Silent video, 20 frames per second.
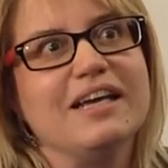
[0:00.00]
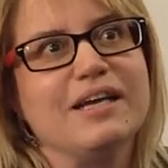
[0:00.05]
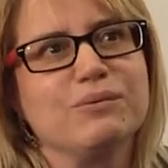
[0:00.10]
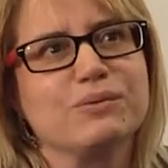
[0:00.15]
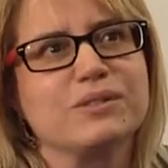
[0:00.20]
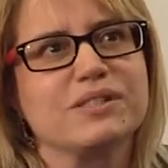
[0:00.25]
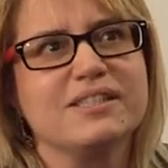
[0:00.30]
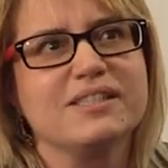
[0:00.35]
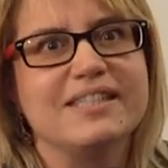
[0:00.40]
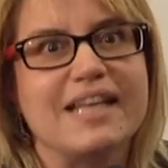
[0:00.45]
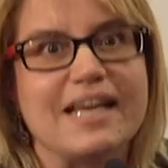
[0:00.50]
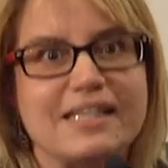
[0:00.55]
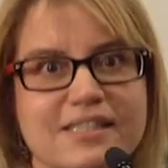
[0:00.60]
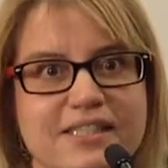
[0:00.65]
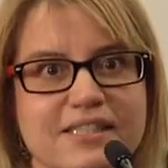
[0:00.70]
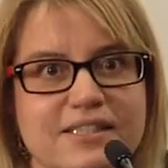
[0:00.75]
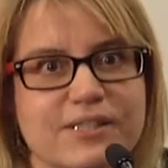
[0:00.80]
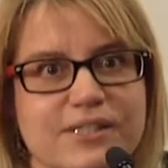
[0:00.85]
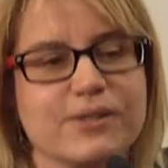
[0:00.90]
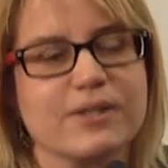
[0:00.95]
It was
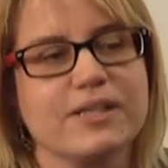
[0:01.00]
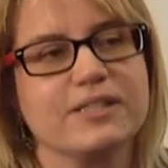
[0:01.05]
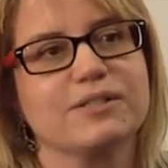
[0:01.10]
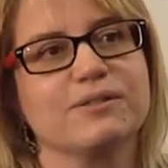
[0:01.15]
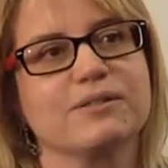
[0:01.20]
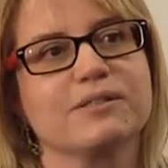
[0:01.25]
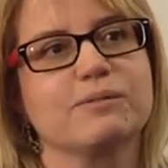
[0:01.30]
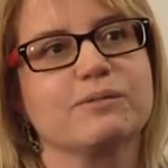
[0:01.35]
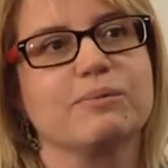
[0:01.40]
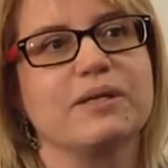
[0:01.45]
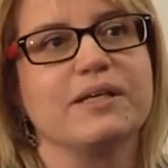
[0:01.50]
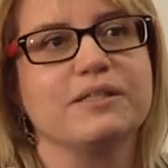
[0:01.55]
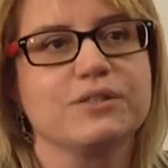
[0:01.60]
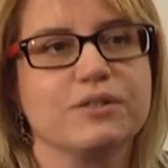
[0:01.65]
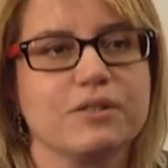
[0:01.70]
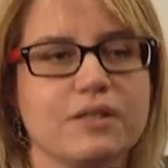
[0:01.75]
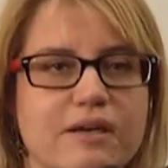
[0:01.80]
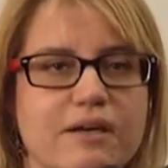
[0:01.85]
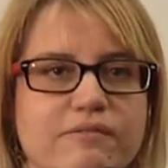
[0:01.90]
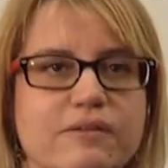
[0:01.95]
necessary to explain
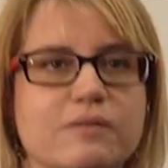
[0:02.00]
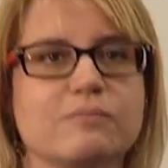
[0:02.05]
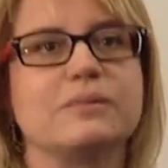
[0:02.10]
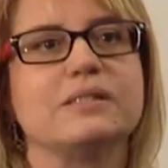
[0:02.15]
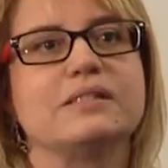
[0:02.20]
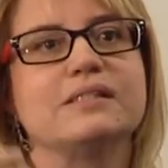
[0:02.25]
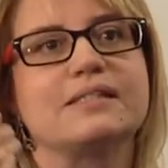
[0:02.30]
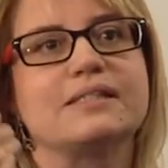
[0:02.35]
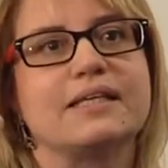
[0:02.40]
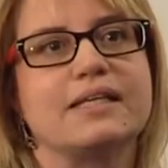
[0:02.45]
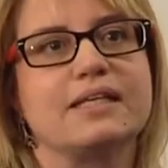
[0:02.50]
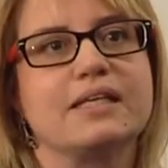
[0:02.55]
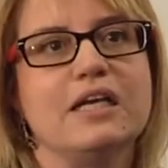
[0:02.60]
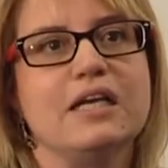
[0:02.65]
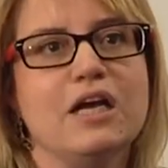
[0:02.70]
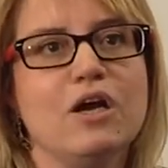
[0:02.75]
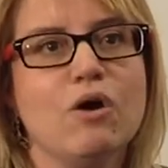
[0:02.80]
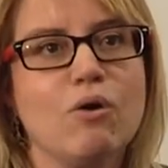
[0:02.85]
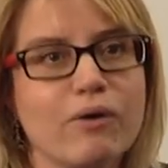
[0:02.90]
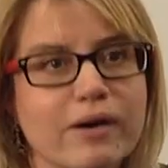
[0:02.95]
to governments and
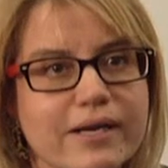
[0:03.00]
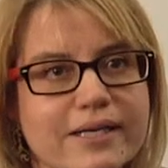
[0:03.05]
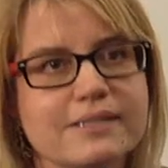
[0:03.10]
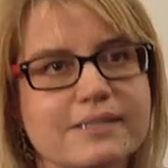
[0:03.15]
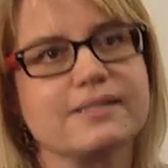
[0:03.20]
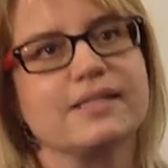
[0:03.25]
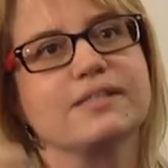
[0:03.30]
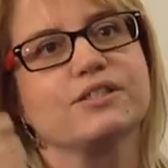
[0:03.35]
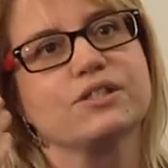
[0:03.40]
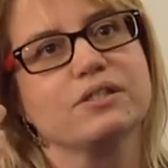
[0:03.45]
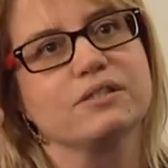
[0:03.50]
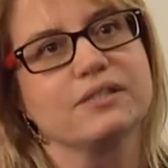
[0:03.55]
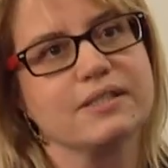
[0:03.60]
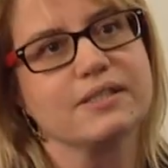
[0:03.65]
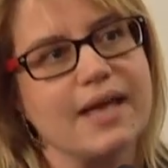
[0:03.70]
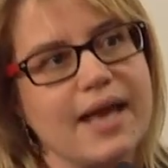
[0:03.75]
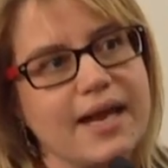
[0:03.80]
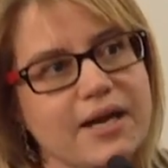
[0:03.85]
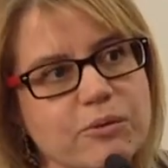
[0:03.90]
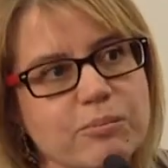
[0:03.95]
organizations
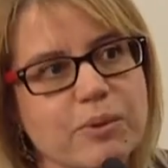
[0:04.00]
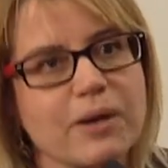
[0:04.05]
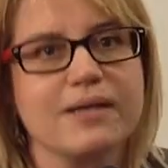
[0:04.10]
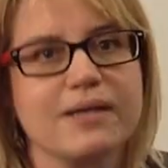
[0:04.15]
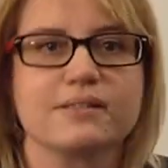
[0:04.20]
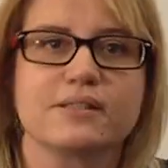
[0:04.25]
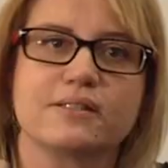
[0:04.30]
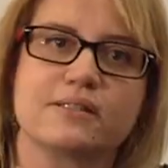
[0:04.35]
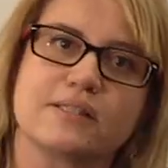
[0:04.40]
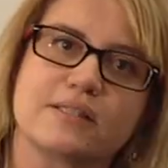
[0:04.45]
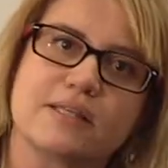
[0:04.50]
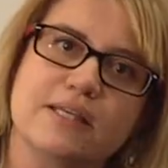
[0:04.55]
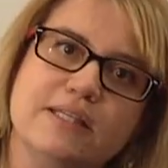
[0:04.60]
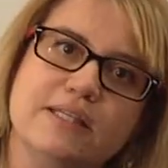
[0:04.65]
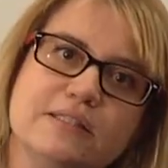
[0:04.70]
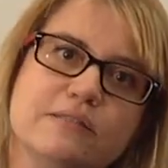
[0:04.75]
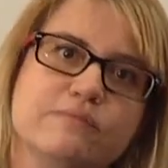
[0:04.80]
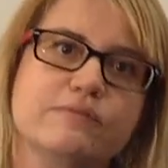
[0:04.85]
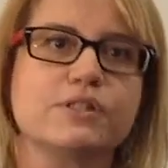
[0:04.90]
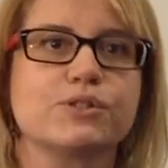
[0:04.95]
and enterprises and
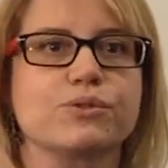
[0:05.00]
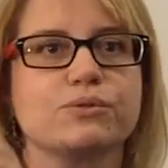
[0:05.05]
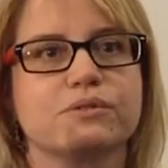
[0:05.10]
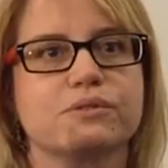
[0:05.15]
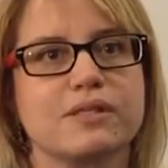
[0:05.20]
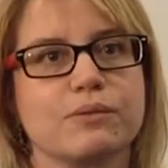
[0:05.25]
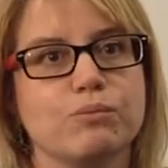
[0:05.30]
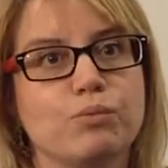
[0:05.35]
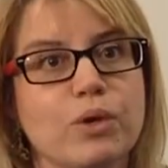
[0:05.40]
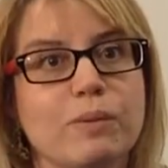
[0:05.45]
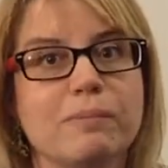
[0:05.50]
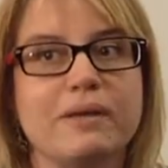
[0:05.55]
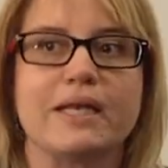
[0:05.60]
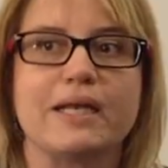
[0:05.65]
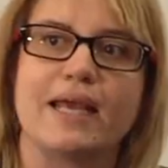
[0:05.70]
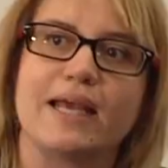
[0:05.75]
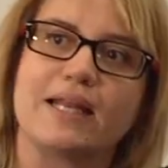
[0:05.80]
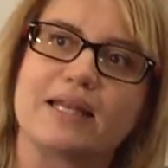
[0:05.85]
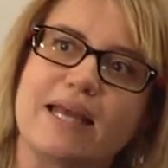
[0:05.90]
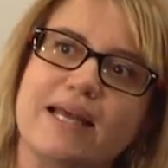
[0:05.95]
individuals and
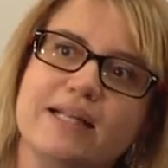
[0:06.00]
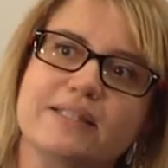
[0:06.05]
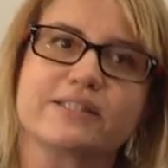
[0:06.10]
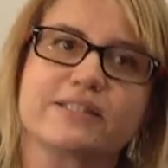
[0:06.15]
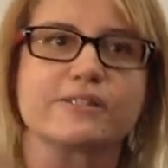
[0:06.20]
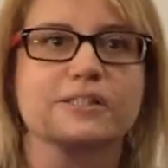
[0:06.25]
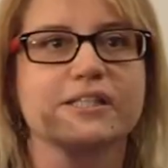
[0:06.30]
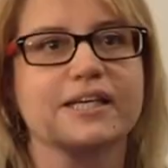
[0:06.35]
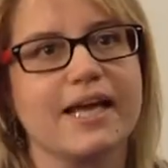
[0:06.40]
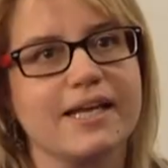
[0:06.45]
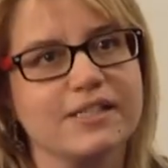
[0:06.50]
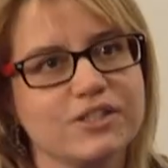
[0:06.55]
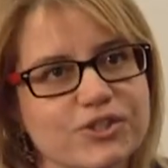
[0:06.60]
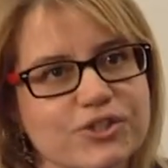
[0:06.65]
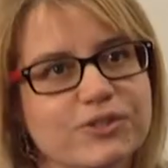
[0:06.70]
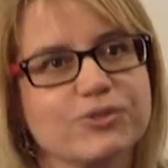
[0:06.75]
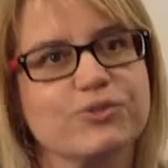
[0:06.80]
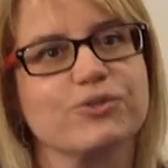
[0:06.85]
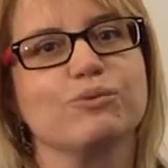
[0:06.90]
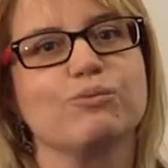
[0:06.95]
women and elderly and
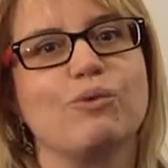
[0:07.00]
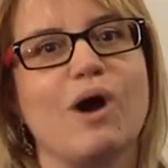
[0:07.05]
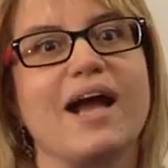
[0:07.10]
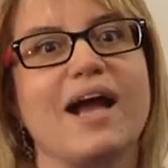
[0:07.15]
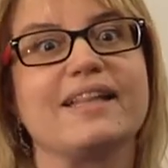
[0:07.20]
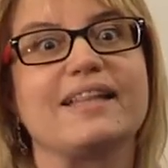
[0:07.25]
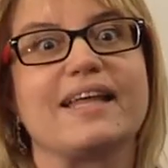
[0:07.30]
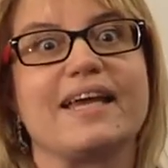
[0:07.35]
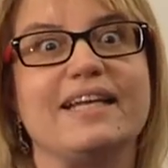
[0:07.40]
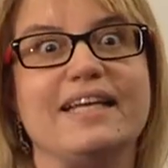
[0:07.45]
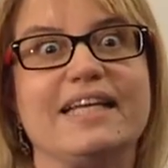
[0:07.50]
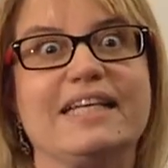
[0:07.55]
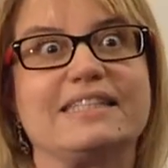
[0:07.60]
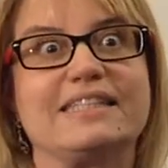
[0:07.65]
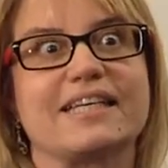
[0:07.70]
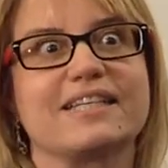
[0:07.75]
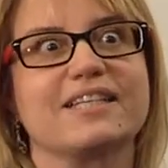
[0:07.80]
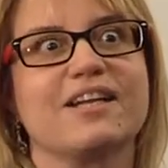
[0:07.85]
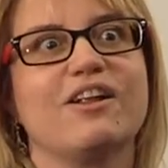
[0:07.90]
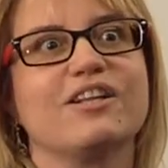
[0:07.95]
children why they
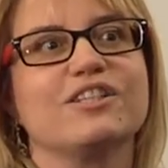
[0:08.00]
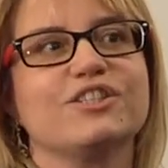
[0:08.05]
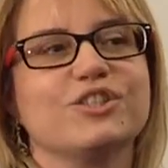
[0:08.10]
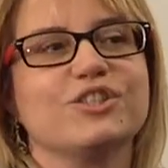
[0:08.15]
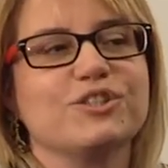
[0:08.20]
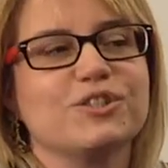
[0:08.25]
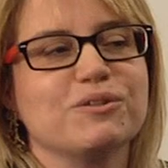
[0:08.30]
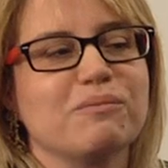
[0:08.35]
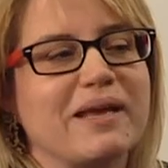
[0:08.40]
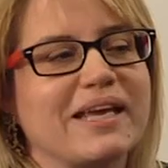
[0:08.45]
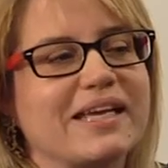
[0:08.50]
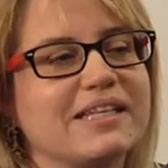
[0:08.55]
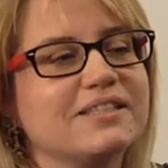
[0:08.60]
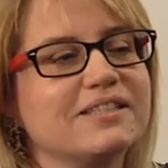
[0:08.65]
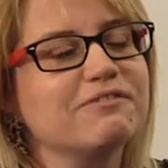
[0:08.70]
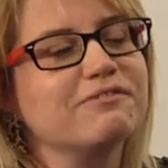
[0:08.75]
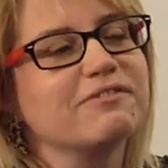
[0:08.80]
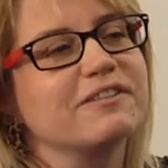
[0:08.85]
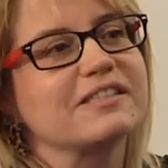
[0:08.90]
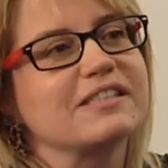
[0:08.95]
need technology to make a
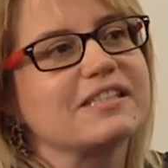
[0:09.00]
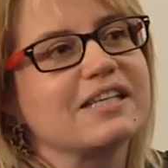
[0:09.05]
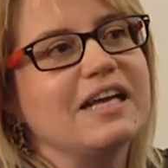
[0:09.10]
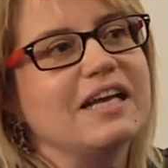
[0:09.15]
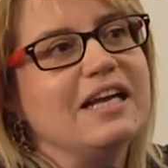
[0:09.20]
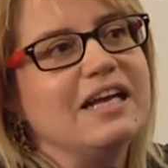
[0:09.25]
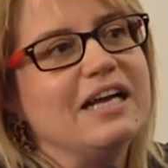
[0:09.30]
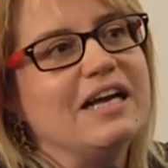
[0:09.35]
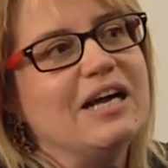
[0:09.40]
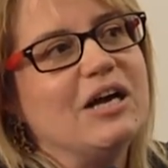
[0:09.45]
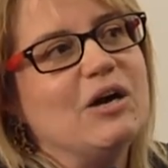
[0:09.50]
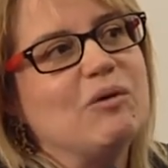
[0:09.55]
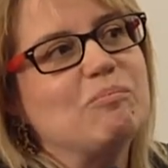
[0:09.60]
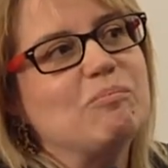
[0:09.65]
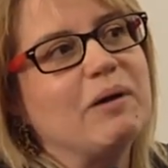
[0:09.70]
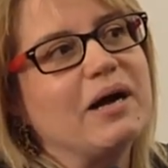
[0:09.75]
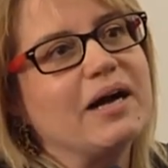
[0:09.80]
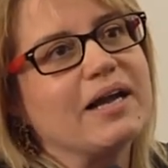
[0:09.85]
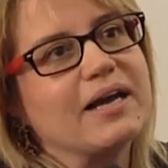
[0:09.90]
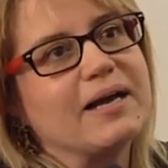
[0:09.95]
difference.
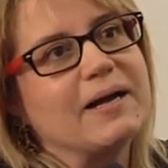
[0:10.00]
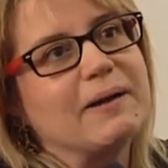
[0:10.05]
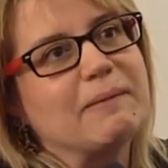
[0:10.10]
But